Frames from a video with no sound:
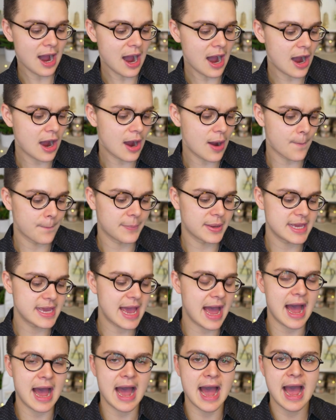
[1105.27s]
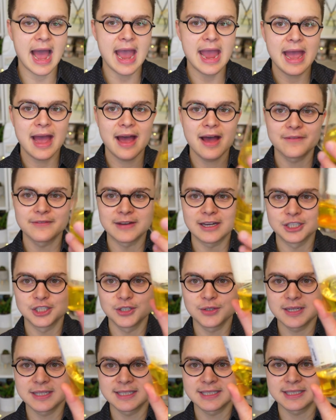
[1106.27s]
Um, but yeah, I have, as
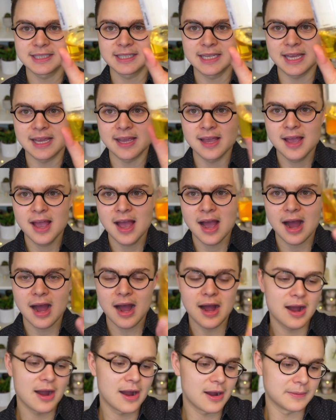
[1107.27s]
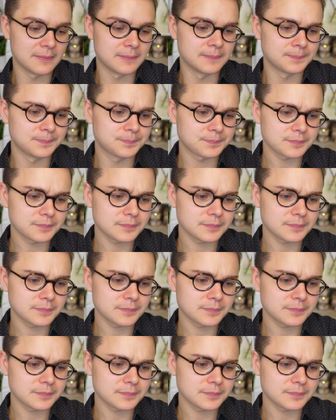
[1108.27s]
you can see, um,